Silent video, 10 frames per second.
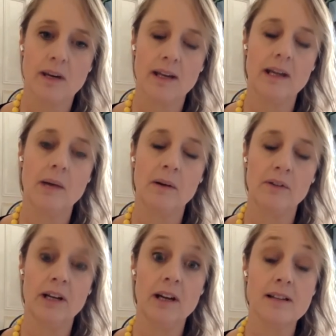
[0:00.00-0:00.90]
And now I
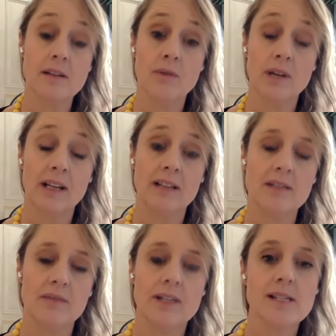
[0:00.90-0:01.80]
realize it really
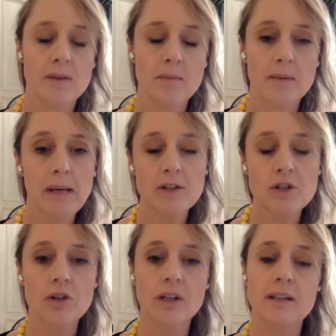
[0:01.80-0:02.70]
interferes with my blood
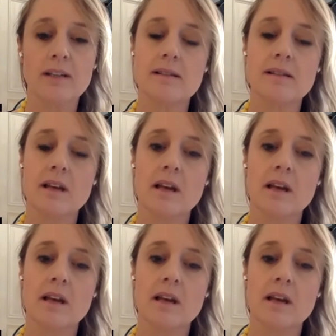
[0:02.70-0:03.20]
sugars.